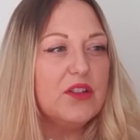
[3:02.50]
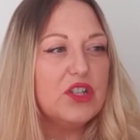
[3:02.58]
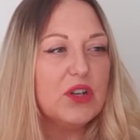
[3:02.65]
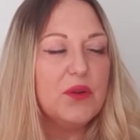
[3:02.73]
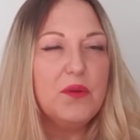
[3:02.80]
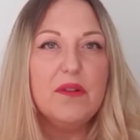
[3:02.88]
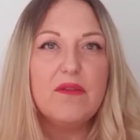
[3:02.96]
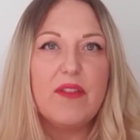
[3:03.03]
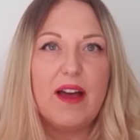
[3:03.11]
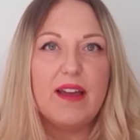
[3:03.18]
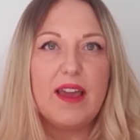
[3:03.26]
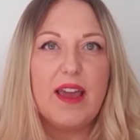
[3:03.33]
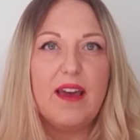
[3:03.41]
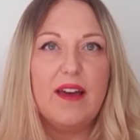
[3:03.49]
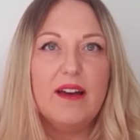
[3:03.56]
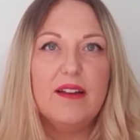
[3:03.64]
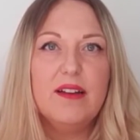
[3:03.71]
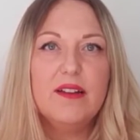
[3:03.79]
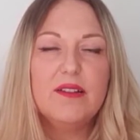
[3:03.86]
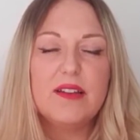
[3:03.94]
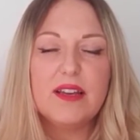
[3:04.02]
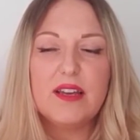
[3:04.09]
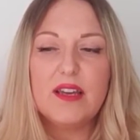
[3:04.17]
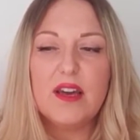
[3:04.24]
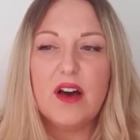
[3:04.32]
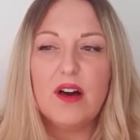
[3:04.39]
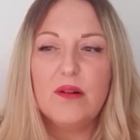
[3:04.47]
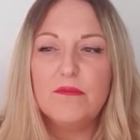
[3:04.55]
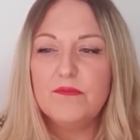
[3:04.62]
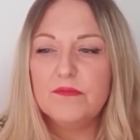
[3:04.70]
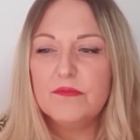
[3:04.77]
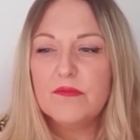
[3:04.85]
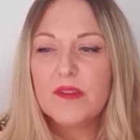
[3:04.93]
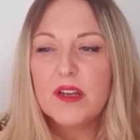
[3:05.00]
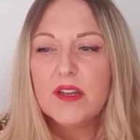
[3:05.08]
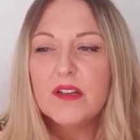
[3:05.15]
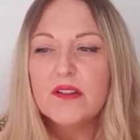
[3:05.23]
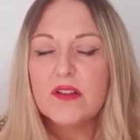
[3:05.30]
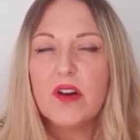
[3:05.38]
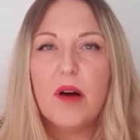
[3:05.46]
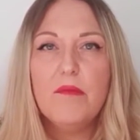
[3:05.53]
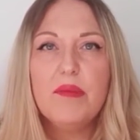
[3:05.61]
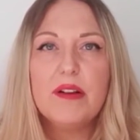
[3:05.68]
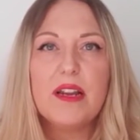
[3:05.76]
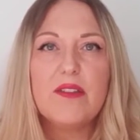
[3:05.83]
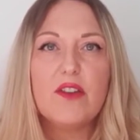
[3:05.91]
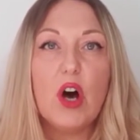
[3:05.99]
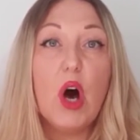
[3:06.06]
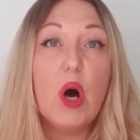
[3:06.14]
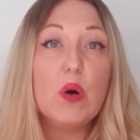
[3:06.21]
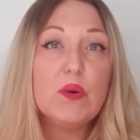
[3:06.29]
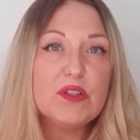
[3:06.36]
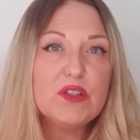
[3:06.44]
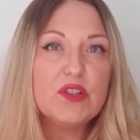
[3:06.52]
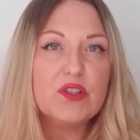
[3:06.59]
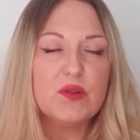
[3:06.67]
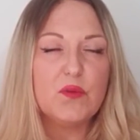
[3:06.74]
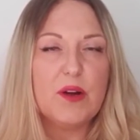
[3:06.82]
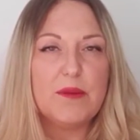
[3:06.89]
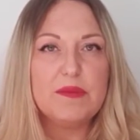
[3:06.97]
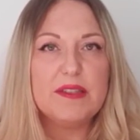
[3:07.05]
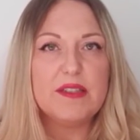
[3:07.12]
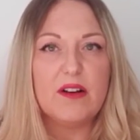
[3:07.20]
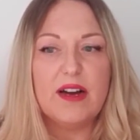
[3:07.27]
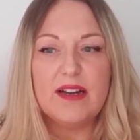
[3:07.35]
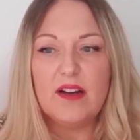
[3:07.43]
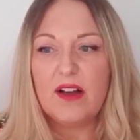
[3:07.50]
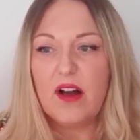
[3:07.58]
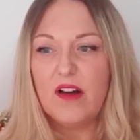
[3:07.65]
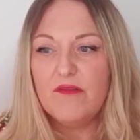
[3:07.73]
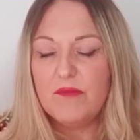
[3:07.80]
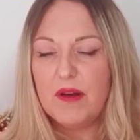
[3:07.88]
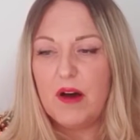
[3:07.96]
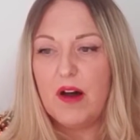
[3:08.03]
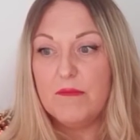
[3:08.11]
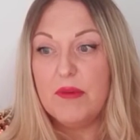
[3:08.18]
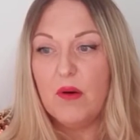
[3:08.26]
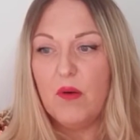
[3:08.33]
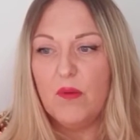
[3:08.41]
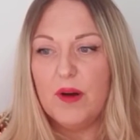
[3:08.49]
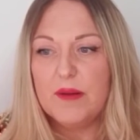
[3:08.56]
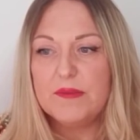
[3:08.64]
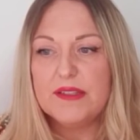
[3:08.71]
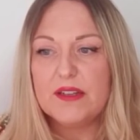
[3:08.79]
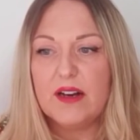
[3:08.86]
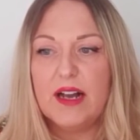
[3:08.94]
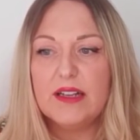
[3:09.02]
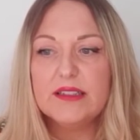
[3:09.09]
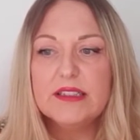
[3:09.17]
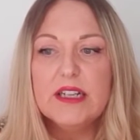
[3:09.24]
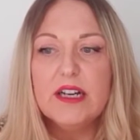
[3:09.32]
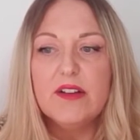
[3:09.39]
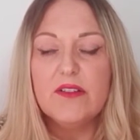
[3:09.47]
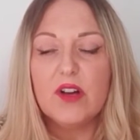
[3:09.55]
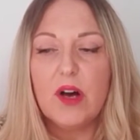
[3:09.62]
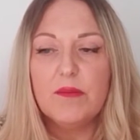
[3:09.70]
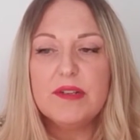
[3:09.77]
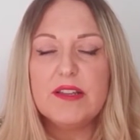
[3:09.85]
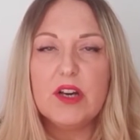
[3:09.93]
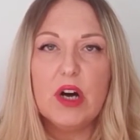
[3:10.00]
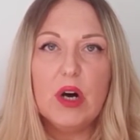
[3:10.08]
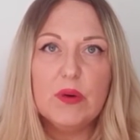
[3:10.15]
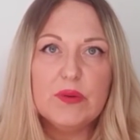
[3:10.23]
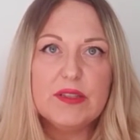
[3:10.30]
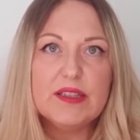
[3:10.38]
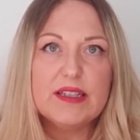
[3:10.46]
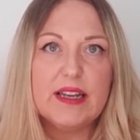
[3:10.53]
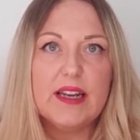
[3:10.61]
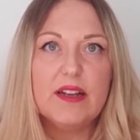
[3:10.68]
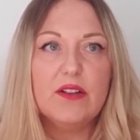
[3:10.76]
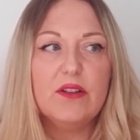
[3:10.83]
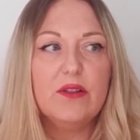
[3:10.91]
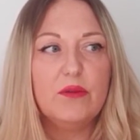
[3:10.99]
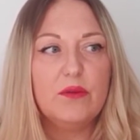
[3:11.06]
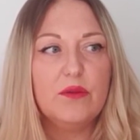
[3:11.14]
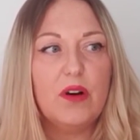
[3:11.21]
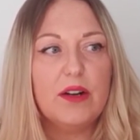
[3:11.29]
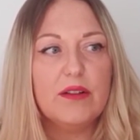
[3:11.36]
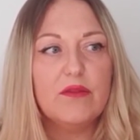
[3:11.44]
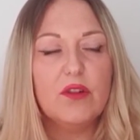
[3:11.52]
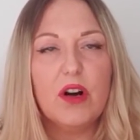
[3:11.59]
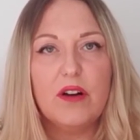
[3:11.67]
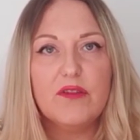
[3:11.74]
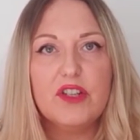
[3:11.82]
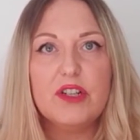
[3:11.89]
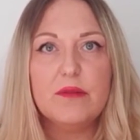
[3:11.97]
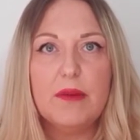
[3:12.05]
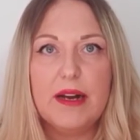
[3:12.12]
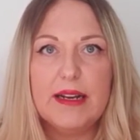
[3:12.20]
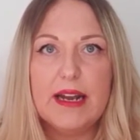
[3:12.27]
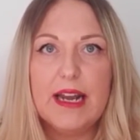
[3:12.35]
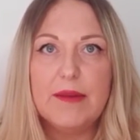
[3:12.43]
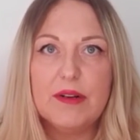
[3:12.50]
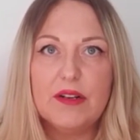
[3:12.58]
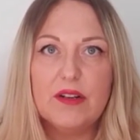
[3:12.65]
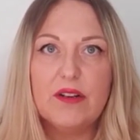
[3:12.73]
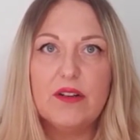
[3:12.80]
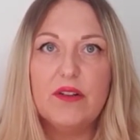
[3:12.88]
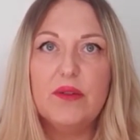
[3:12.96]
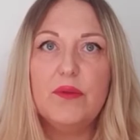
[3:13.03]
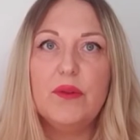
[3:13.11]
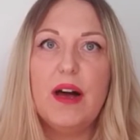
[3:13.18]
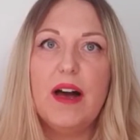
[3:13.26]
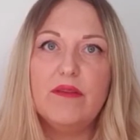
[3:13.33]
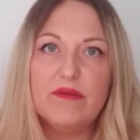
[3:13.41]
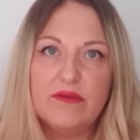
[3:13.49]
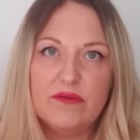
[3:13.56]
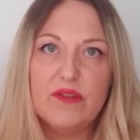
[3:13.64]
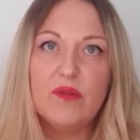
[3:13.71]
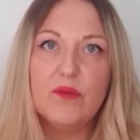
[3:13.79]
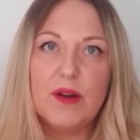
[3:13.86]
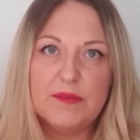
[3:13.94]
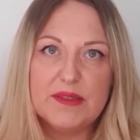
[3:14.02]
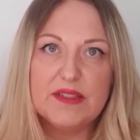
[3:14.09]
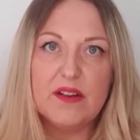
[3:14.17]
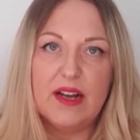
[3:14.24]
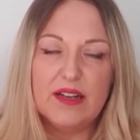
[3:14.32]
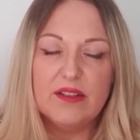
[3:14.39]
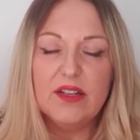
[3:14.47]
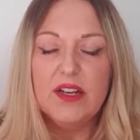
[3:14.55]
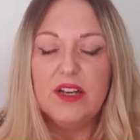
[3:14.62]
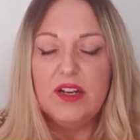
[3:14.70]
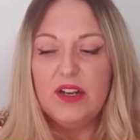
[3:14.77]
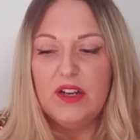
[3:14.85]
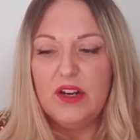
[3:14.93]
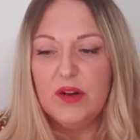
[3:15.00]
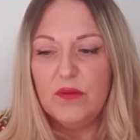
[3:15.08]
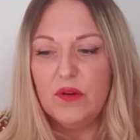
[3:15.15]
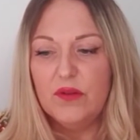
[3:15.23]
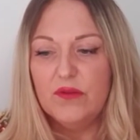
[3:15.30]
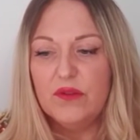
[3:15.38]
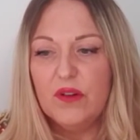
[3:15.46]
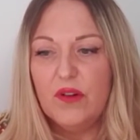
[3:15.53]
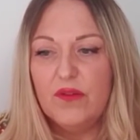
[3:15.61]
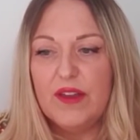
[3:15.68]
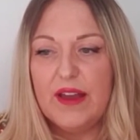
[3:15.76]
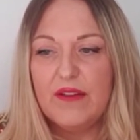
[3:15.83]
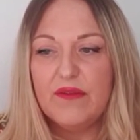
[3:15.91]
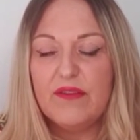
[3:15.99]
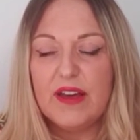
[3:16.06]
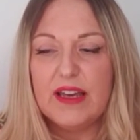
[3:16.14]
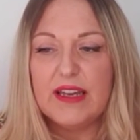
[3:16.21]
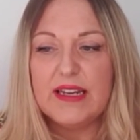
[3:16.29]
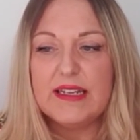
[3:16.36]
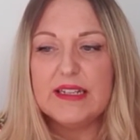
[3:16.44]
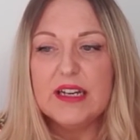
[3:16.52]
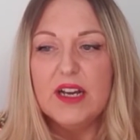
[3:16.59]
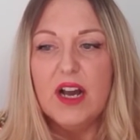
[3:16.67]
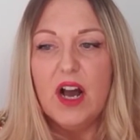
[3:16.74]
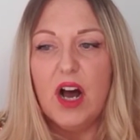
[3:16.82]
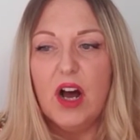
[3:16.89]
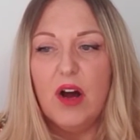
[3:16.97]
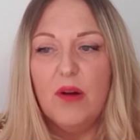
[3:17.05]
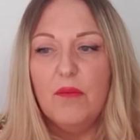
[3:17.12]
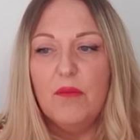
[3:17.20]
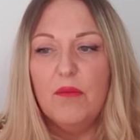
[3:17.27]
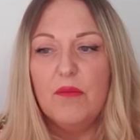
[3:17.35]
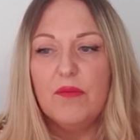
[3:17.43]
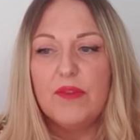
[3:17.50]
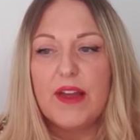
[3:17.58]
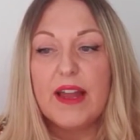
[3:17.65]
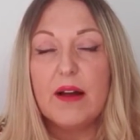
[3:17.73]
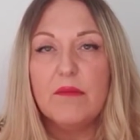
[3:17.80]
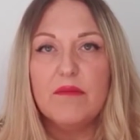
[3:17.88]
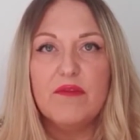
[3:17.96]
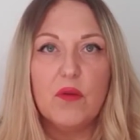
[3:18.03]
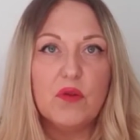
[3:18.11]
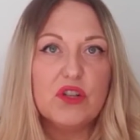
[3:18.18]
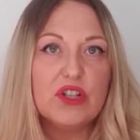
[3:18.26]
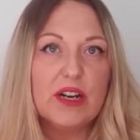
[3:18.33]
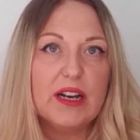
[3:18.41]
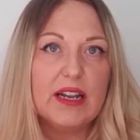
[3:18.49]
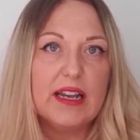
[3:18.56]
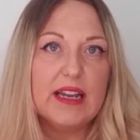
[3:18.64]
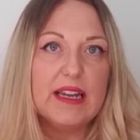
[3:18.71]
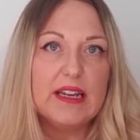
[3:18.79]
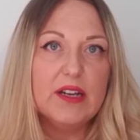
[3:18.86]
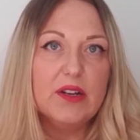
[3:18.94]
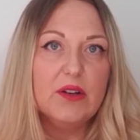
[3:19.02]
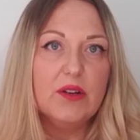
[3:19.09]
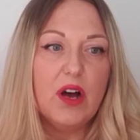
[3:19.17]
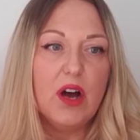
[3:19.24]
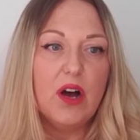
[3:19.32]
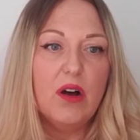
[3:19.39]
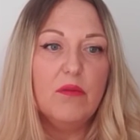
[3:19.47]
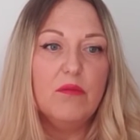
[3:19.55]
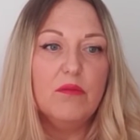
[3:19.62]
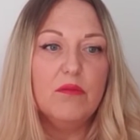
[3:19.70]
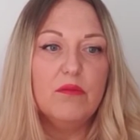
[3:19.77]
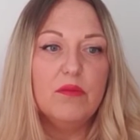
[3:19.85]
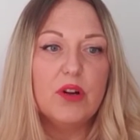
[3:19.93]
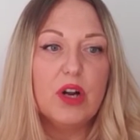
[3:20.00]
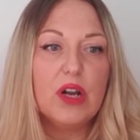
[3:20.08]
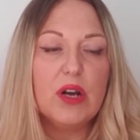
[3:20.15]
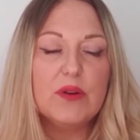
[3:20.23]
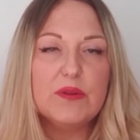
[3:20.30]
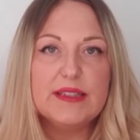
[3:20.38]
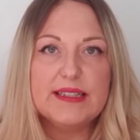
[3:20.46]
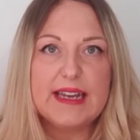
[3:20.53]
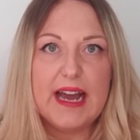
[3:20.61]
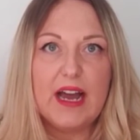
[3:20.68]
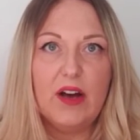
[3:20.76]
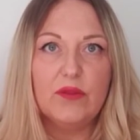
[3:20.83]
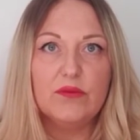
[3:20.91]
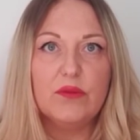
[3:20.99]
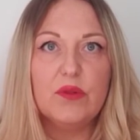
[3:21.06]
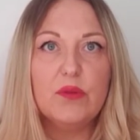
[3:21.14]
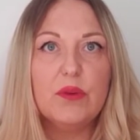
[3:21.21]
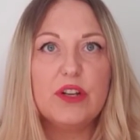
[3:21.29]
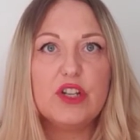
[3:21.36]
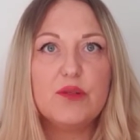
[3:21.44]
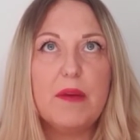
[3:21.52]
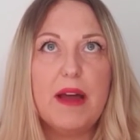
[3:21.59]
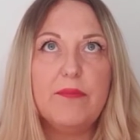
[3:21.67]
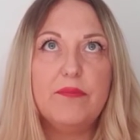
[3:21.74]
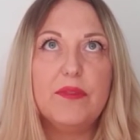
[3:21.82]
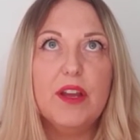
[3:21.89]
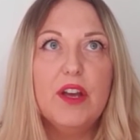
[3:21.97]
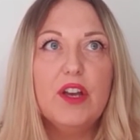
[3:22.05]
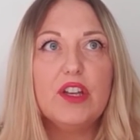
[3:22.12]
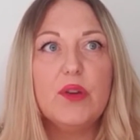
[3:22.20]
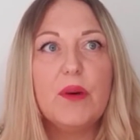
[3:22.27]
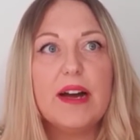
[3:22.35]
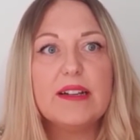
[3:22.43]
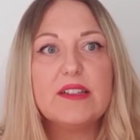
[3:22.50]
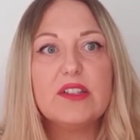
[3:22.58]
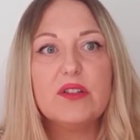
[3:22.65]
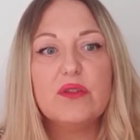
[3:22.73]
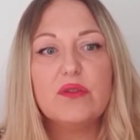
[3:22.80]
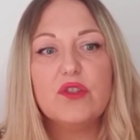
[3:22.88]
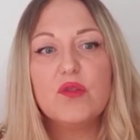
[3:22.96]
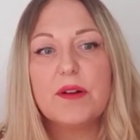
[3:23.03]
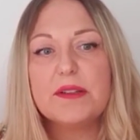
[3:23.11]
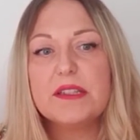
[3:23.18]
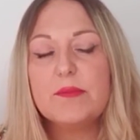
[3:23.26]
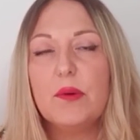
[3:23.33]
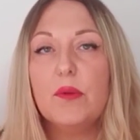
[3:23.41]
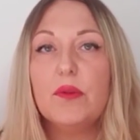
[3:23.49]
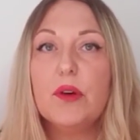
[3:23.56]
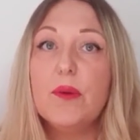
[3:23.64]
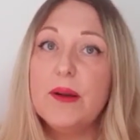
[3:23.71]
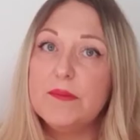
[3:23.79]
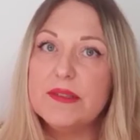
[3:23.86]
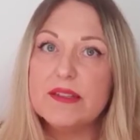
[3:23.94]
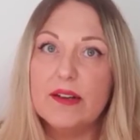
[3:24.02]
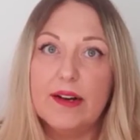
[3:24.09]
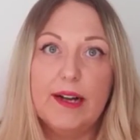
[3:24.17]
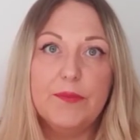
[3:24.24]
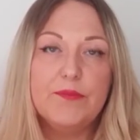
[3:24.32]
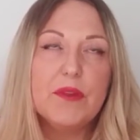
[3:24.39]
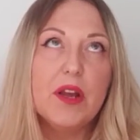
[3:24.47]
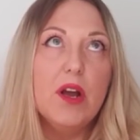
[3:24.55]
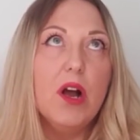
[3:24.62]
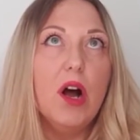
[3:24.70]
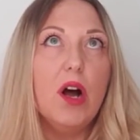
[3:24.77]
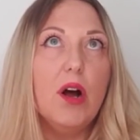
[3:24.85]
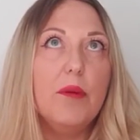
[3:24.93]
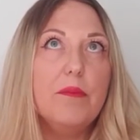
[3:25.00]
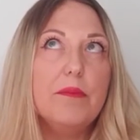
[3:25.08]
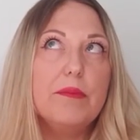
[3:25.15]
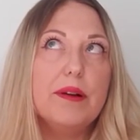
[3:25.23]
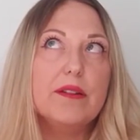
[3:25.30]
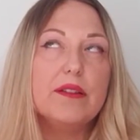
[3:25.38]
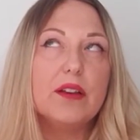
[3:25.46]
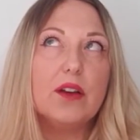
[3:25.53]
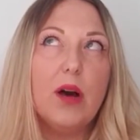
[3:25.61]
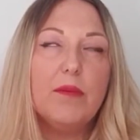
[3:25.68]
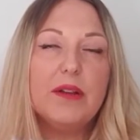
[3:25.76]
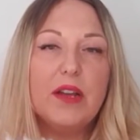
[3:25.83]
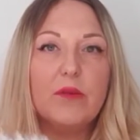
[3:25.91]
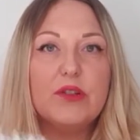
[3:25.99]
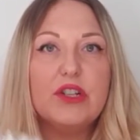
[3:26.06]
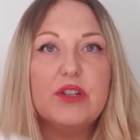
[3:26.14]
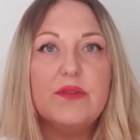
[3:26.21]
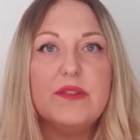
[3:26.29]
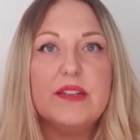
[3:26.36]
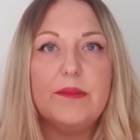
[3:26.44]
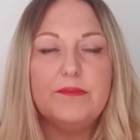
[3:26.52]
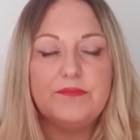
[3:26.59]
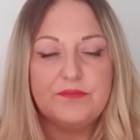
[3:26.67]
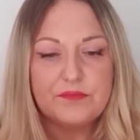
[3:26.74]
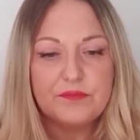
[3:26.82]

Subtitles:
June of that year, the company that hosts the website, like I built a website, the company that host it, who kind of look after your domain name and who have the website, you know, on their feed, they unfortunately closed down, which meant you had to transport your website. But the company I was using,